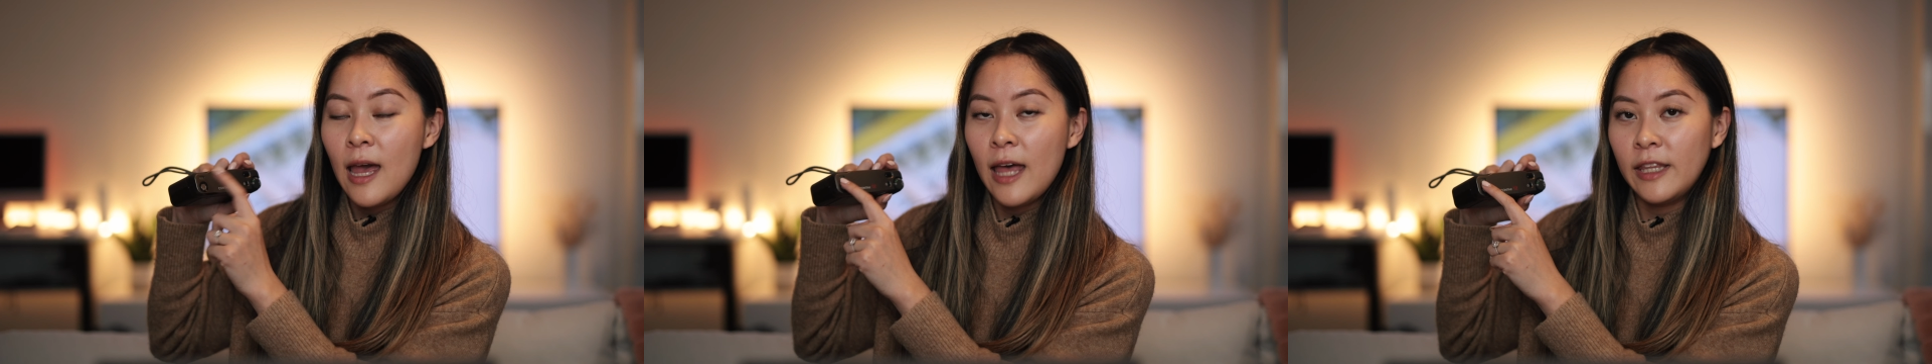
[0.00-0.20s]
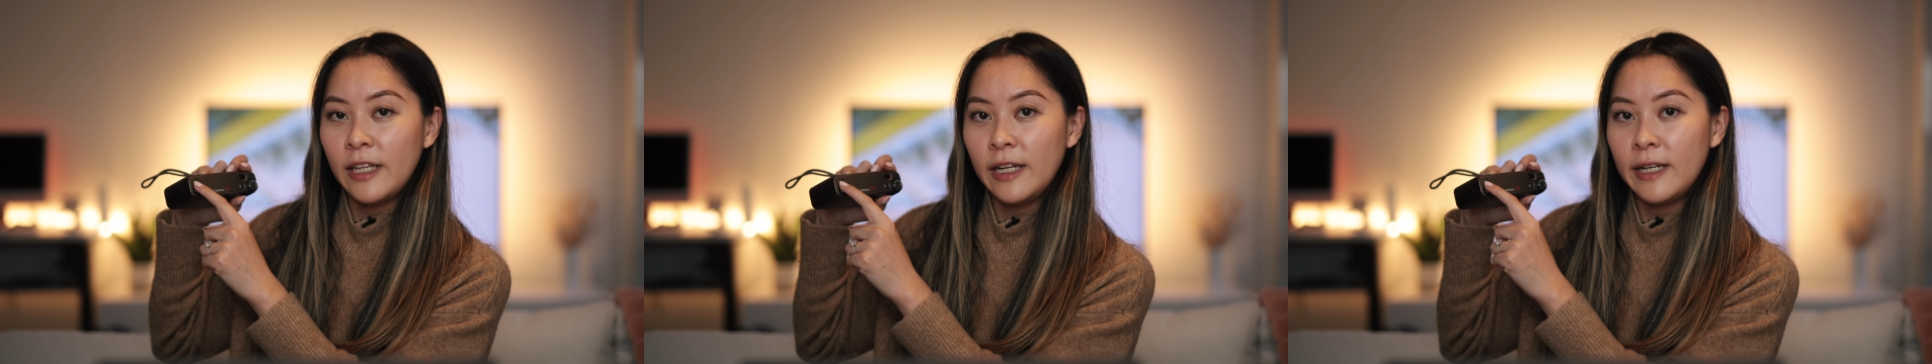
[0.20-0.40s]

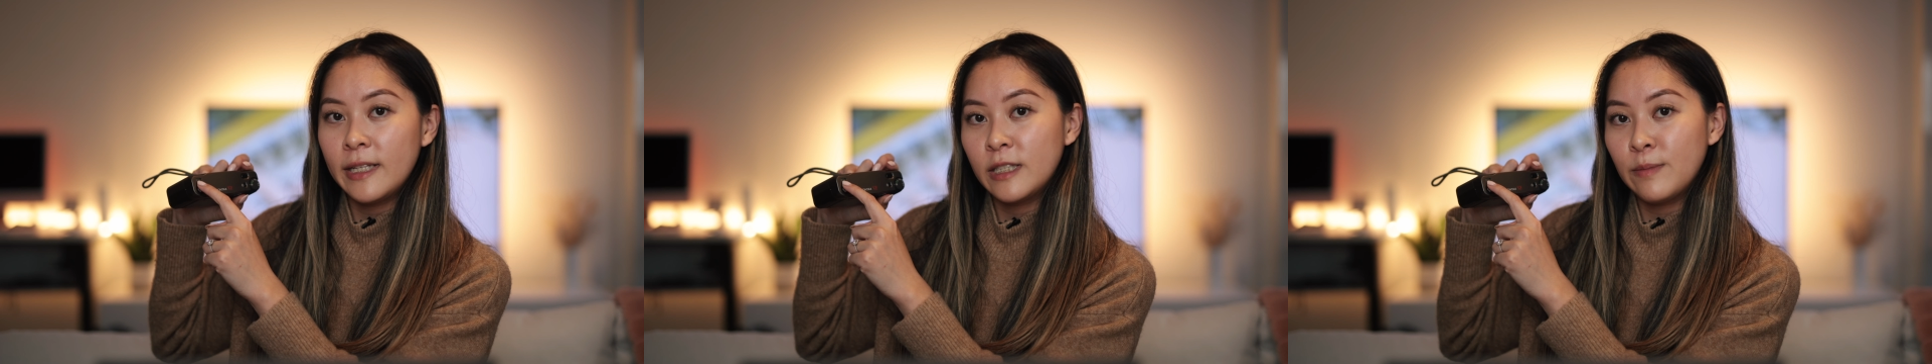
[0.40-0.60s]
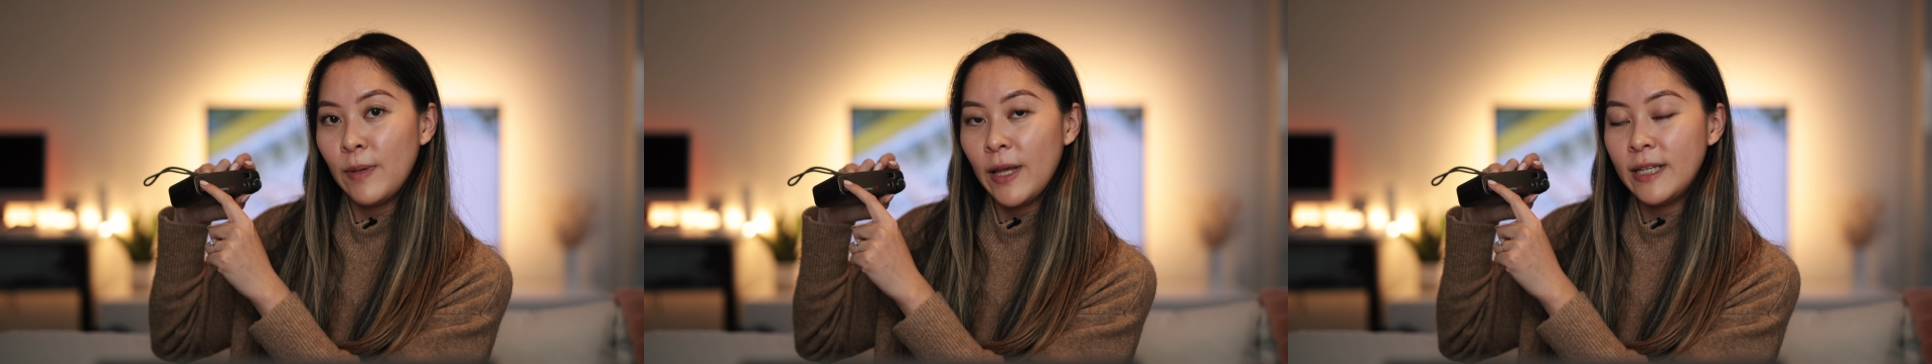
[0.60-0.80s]
And then it
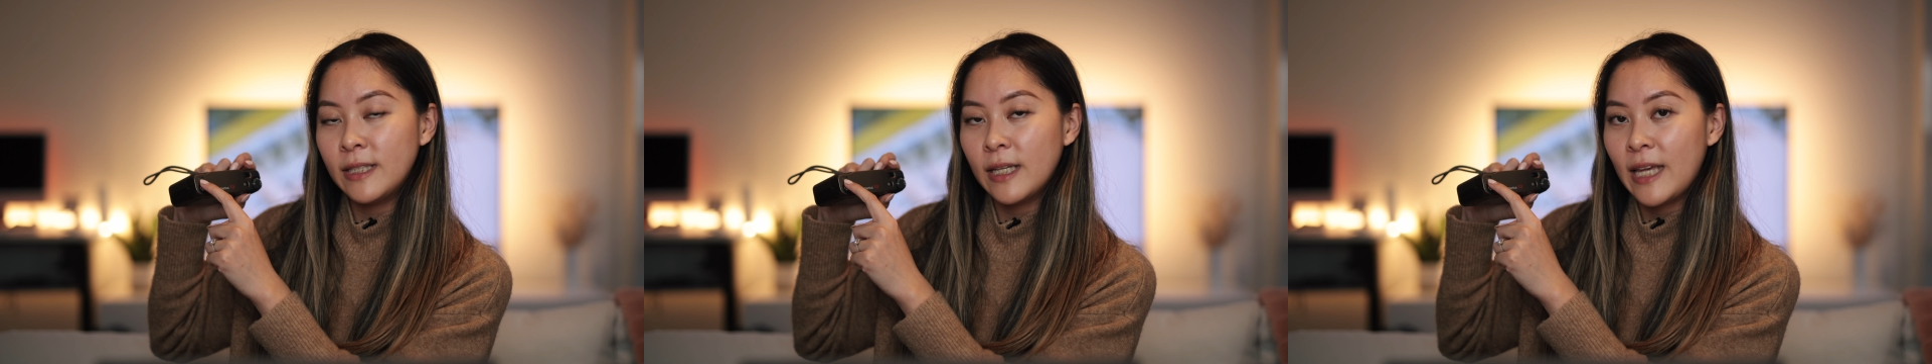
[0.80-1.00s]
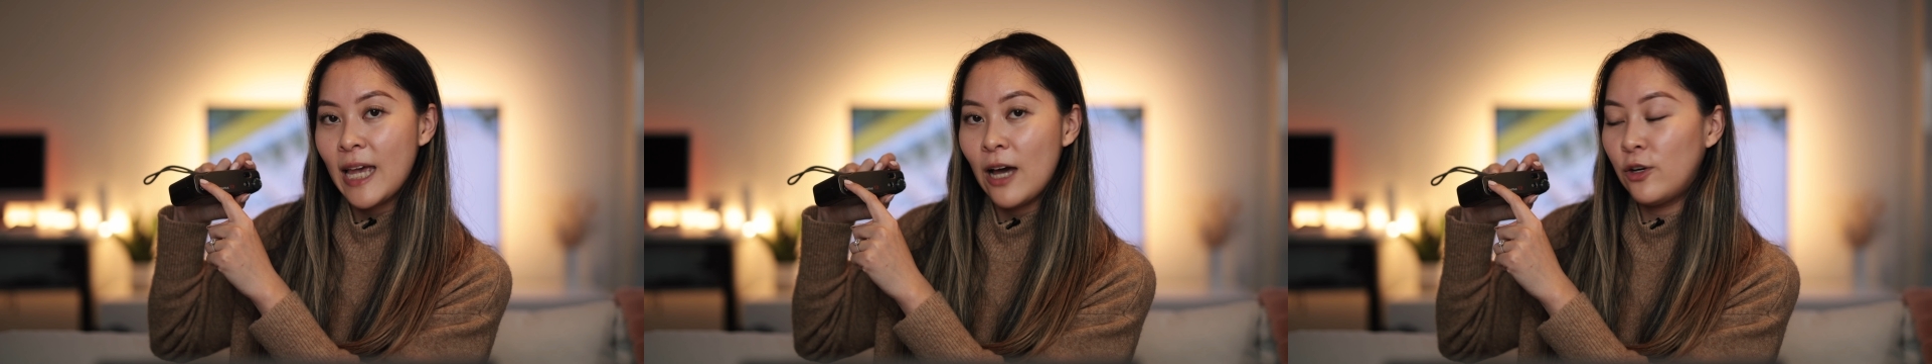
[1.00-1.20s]
displays
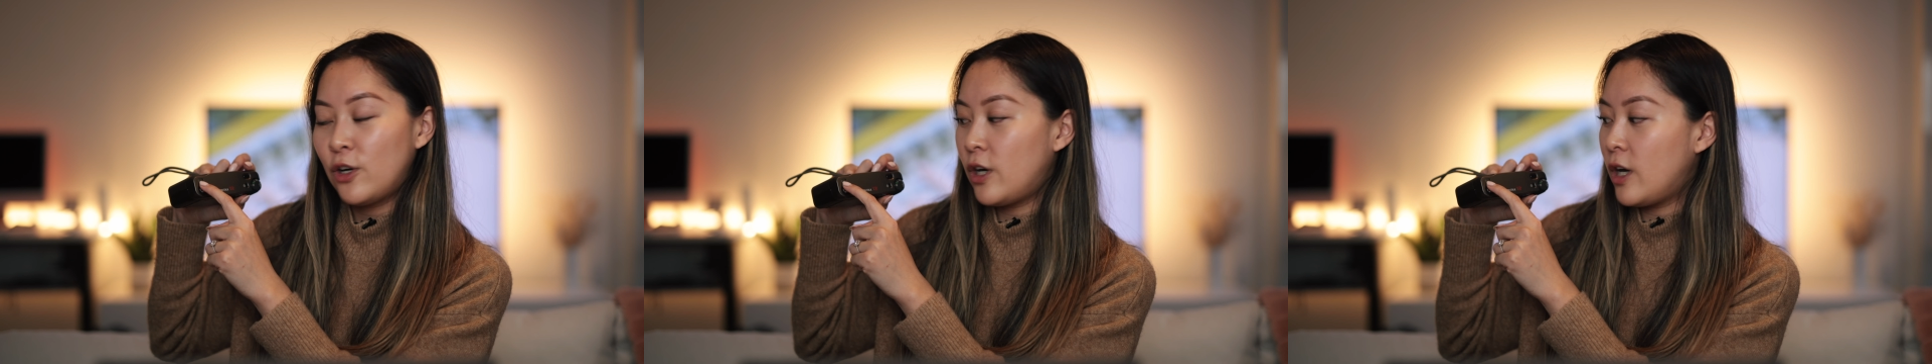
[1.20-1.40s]
the counter